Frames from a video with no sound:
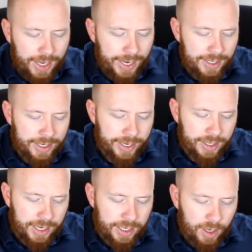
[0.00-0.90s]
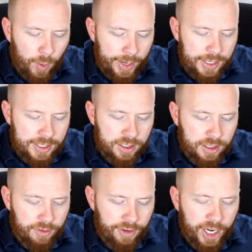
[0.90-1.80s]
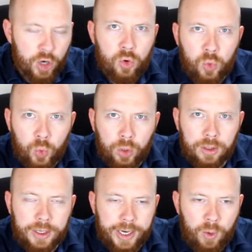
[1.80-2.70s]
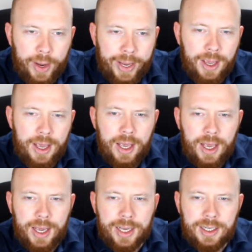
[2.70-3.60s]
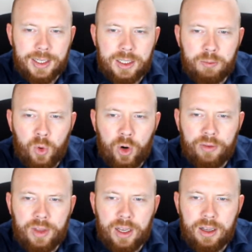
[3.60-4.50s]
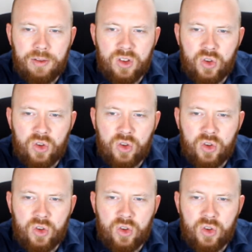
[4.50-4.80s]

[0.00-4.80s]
and the wine is very cool in a way. It has more of the